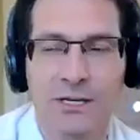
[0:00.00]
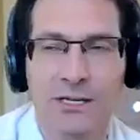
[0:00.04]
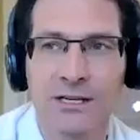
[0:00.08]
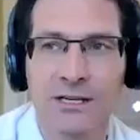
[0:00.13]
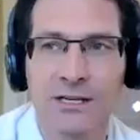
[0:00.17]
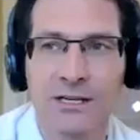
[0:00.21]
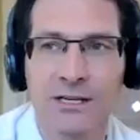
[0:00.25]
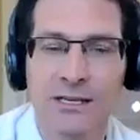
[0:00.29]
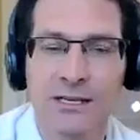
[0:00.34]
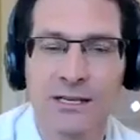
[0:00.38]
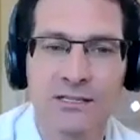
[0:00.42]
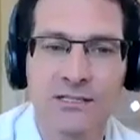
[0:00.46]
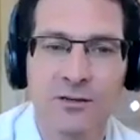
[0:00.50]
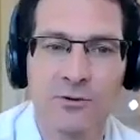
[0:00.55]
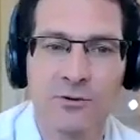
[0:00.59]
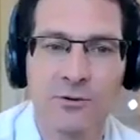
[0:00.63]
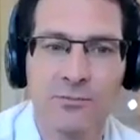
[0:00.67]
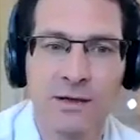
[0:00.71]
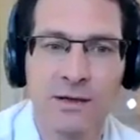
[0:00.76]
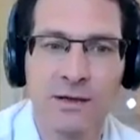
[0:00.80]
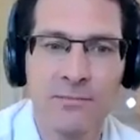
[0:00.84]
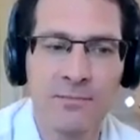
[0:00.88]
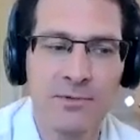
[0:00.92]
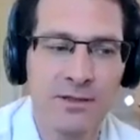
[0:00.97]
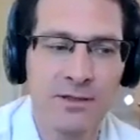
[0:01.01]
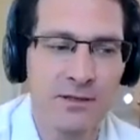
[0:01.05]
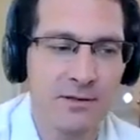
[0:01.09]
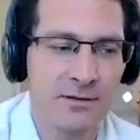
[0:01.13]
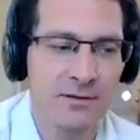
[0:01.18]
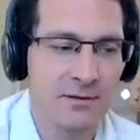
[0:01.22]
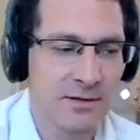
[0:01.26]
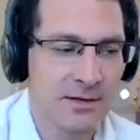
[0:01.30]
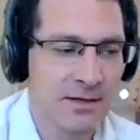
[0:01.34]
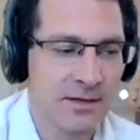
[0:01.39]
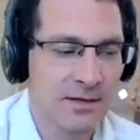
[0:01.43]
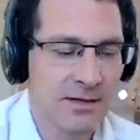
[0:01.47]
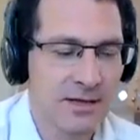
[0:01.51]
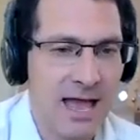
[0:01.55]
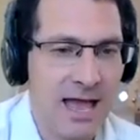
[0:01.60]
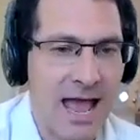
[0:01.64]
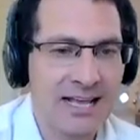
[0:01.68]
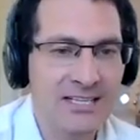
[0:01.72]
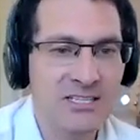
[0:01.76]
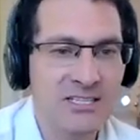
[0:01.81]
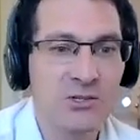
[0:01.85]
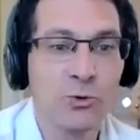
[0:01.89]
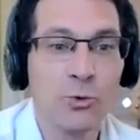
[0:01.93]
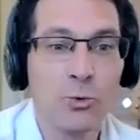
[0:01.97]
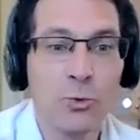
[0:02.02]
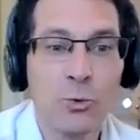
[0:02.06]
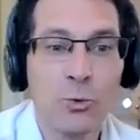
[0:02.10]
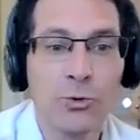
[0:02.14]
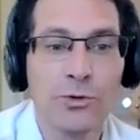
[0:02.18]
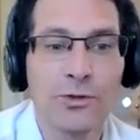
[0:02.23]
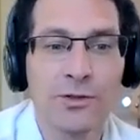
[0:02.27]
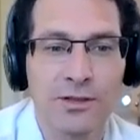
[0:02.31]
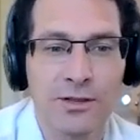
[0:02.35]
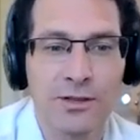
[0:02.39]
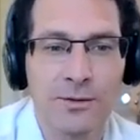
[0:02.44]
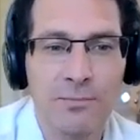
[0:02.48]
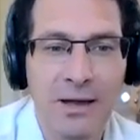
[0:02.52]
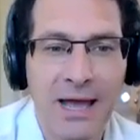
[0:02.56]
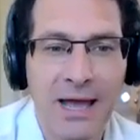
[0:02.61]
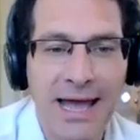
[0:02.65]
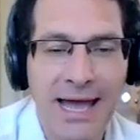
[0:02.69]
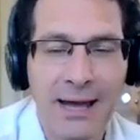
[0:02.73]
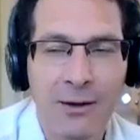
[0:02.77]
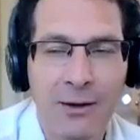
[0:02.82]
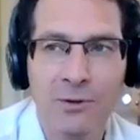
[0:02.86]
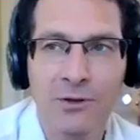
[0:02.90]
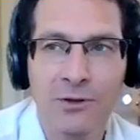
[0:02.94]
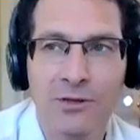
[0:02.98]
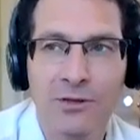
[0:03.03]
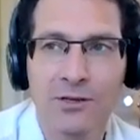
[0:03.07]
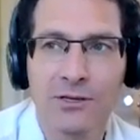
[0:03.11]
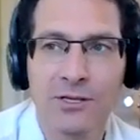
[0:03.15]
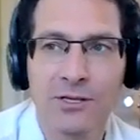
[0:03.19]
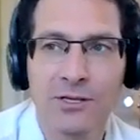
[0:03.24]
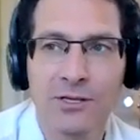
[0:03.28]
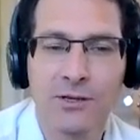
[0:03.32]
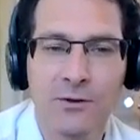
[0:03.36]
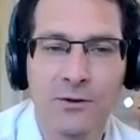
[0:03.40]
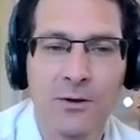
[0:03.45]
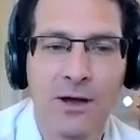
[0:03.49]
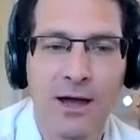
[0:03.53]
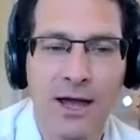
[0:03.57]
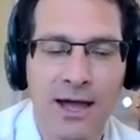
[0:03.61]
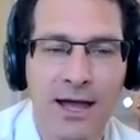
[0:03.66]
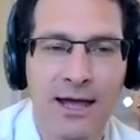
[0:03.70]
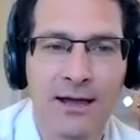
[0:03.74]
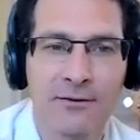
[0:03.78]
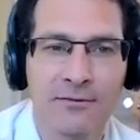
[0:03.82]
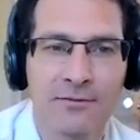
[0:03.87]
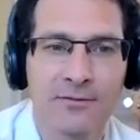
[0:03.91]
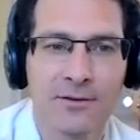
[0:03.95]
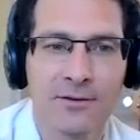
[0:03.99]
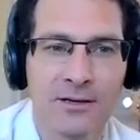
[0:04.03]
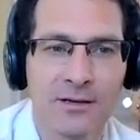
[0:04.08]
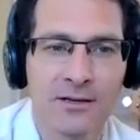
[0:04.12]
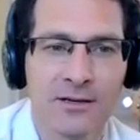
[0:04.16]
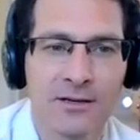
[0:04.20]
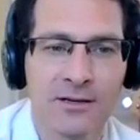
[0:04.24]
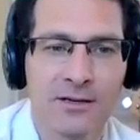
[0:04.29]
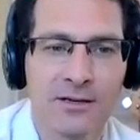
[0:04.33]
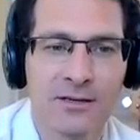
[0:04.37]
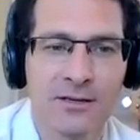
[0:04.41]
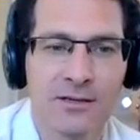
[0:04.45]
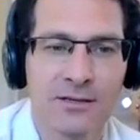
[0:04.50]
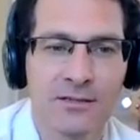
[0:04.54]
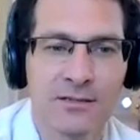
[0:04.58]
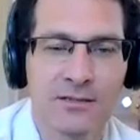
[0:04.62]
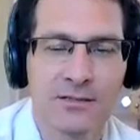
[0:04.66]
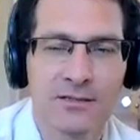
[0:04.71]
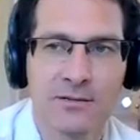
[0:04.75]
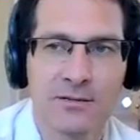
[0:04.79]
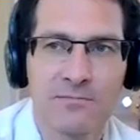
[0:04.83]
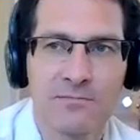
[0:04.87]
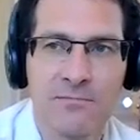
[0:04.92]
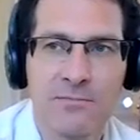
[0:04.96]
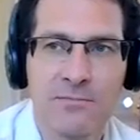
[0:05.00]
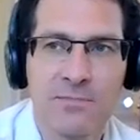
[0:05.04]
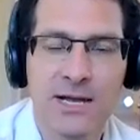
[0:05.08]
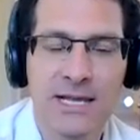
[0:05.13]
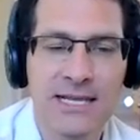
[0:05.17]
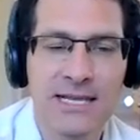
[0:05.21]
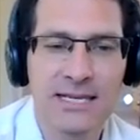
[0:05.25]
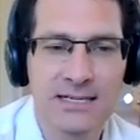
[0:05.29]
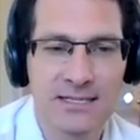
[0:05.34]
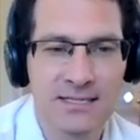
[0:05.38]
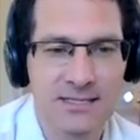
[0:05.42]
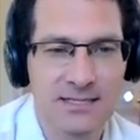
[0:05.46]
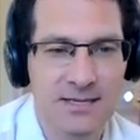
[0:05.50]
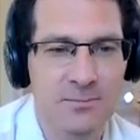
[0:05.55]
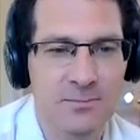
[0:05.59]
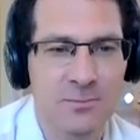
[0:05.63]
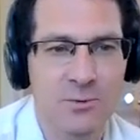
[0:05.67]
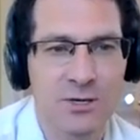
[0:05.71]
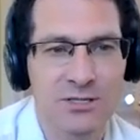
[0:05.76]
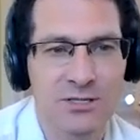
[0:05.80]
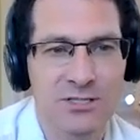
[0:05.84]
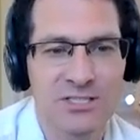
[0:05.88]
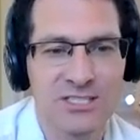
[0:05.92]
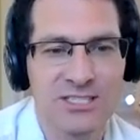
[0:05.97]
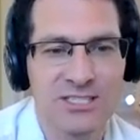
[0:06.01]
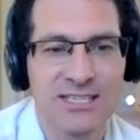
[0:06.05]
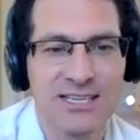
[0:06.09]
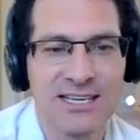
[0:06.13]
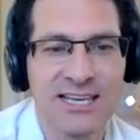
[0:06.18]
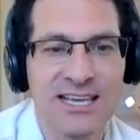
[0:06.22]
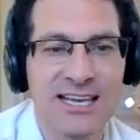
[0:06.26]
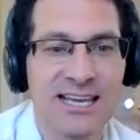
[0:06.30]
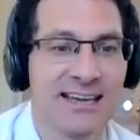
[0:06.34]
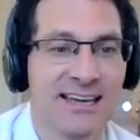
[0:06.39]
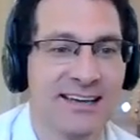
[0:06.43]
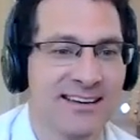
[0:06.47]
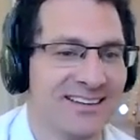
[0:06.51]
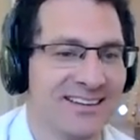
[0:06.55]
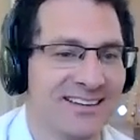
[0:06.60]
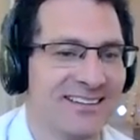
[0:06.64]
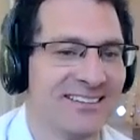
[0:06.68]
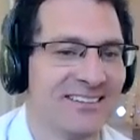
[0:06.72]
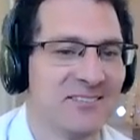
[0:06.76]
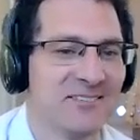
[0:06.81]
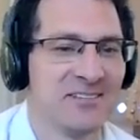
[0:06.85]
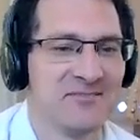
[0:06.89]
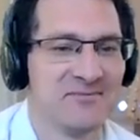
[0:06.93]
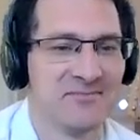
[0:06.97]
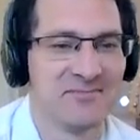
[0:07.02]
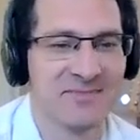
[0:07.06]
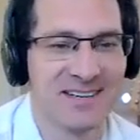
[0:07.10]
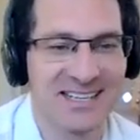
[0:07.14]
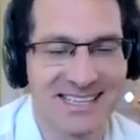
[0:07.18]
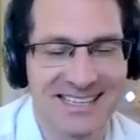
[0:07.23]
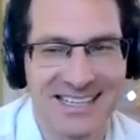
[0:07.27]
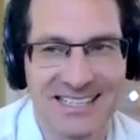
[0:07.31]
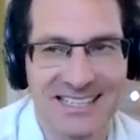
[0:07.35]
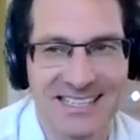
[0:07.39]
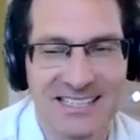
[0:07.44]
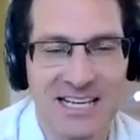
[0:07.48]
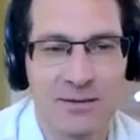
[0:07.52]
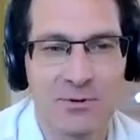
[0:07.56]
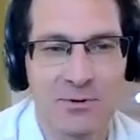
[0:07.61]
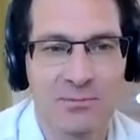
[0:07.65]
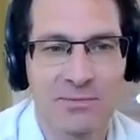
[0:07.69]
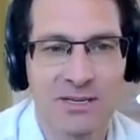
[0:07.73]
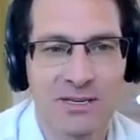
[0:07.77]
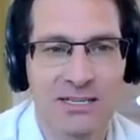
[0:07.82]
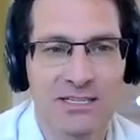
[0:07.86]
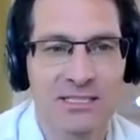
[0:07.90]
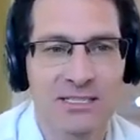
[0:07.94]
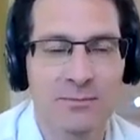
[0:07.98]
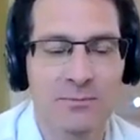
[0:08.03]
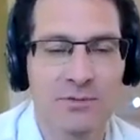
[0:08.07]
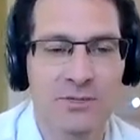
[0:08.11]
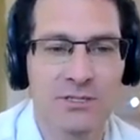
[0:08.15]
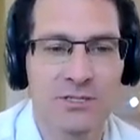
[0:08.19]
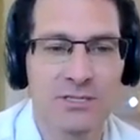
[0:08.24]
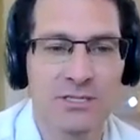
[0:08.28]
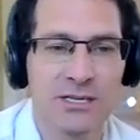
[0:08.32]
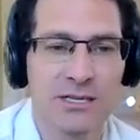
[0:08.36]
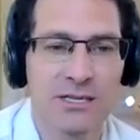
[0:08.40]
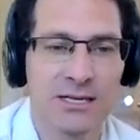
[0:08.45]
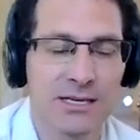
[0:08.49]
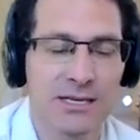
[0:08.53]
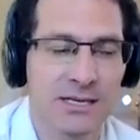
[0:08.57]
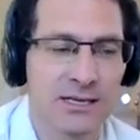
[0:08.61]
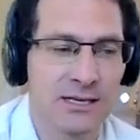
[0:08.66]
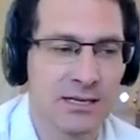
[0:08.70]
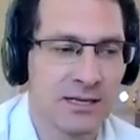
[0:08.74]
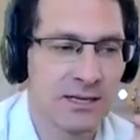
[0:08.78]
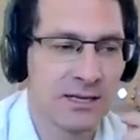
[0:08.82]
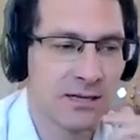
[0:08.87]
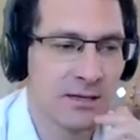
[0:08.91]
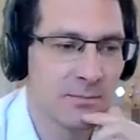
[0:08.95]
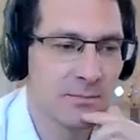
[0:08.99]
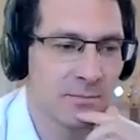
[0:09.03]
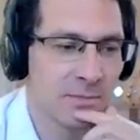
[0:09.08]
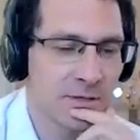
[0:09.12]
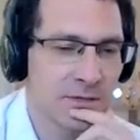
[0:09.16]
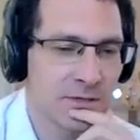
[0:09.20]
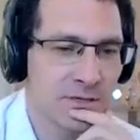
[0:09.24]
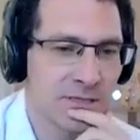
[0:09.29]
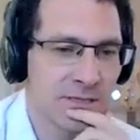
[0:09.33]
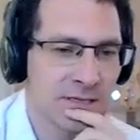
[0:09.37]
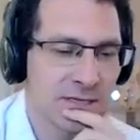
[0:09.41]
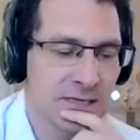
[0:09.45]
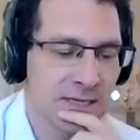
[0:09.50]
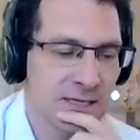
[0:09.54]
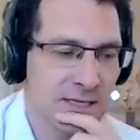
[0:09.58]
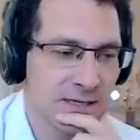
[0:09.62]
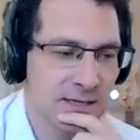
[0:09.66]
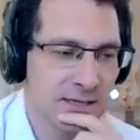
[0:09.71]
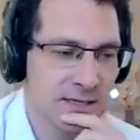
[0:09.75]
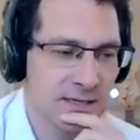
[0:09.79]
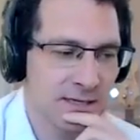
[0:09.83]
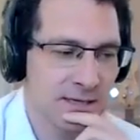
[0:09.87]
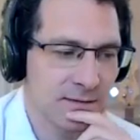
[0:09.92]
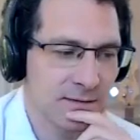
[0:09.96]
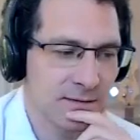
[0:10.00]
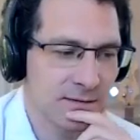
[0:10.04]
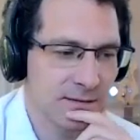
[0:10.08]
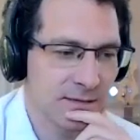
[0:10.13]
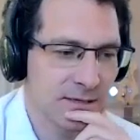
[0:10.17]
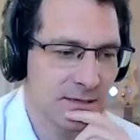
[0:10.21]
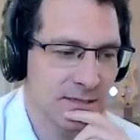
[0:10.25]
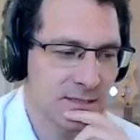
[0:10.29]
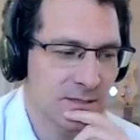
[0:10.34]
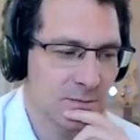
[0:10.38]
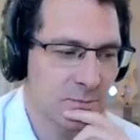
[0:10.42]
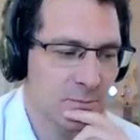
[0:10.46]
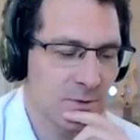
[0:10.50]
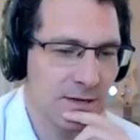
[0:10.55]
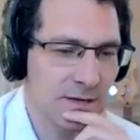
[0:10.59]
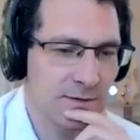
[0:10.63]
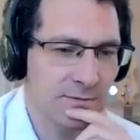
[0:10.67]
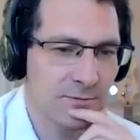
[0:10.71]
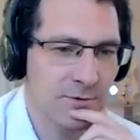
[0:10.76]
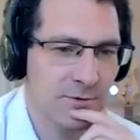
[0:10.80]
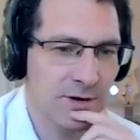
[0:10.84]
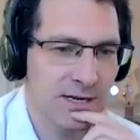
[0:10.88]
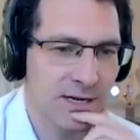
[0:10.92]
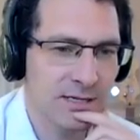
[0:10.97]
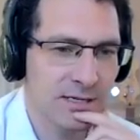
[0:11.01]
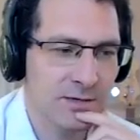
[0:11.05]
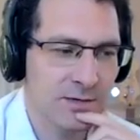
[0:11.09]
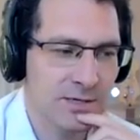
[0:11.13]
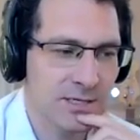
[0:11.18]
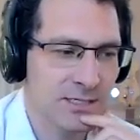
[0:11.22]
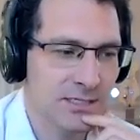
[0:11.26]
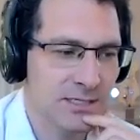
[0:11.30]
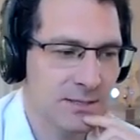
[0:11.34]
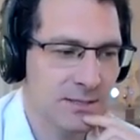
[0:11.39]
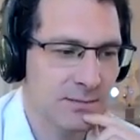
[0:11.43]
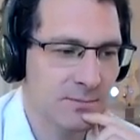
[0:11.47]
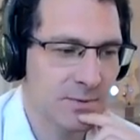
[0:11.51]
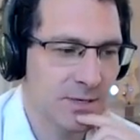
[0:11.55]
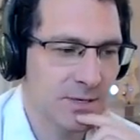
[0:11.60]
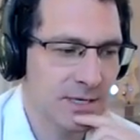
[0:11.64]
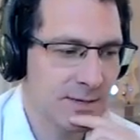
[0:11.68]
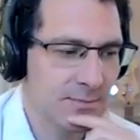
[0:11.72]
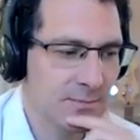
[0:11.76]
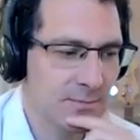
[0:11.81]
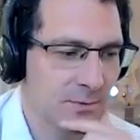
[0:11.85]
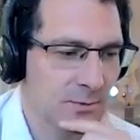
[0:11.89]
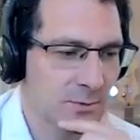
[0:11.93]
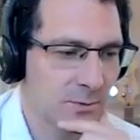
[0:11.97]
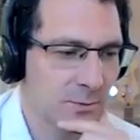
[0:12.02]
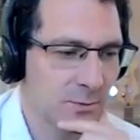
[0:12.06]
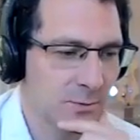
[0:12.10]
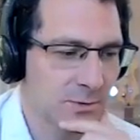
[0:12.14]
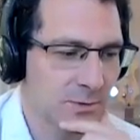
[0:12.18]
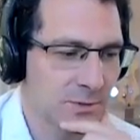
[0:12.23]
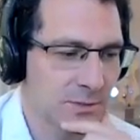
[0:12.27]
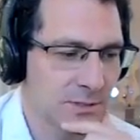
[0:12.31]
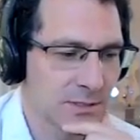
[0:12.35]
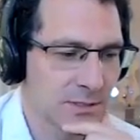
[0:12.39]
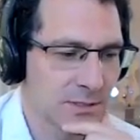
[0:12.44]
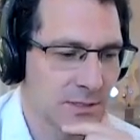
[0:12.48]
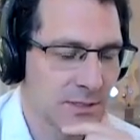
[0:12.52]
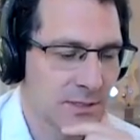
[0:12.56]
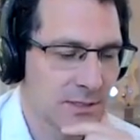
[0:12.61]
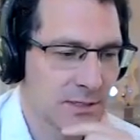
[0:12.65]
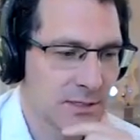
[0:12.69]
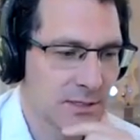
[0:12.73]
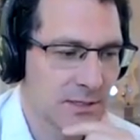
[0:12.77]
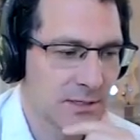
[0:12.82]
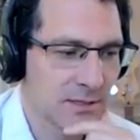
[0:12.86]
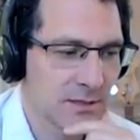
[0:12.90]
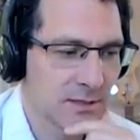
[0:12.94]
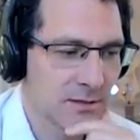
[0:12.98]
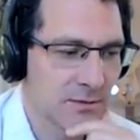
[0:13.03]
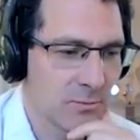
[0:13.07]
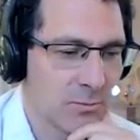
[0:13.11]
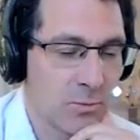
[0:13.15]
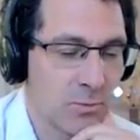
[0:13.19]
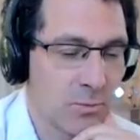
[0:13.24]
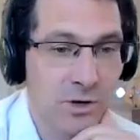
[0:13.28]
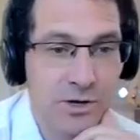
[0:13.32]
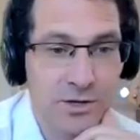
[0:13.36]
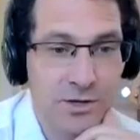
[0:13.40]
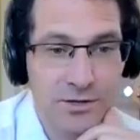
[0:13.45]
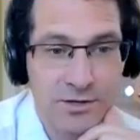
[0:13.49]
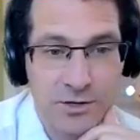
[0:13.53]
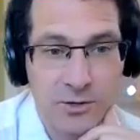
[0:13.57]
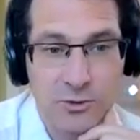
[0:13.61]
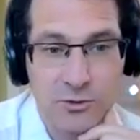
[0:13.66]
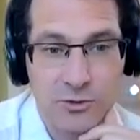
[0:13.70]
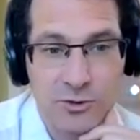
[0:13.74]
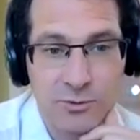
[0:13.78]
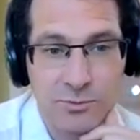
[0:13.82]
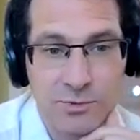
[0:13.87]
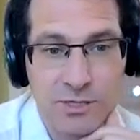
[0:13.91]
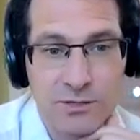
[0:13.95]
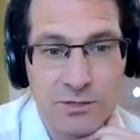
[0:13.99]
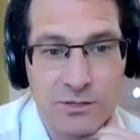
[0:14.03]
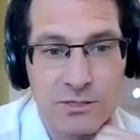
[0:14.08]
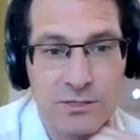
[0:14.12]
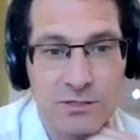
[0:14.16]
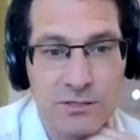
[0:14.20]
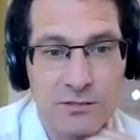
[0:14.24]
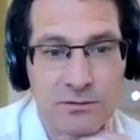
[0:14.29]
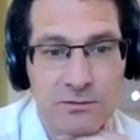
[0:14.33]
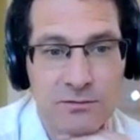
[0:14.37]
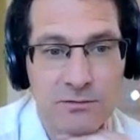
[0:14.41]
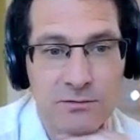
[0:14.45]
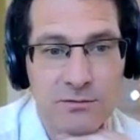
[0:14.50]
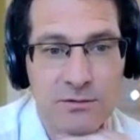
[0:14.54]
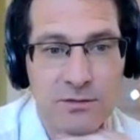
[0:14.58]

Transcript: And I think so. Remember as an author, the power that you have to make someone's year, not even make their day, but make someone's year, because it's a way of recognizing people's worth and contribution.